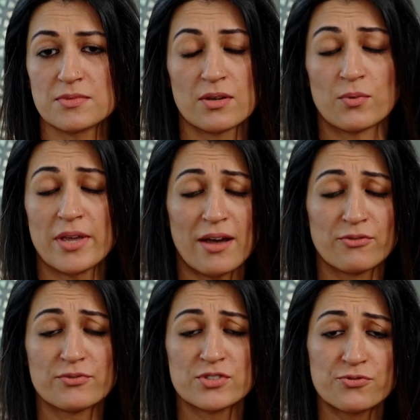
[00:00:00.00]
Uh, we have
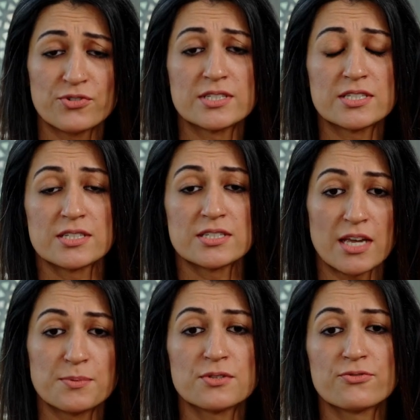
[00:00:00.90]
different
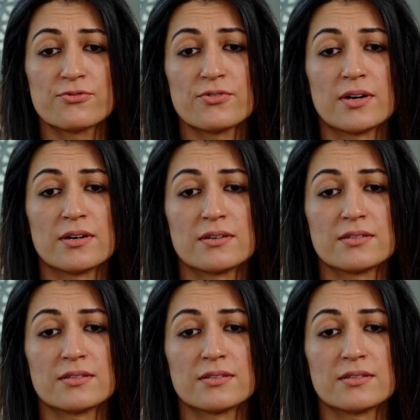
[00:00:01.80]
types of uh,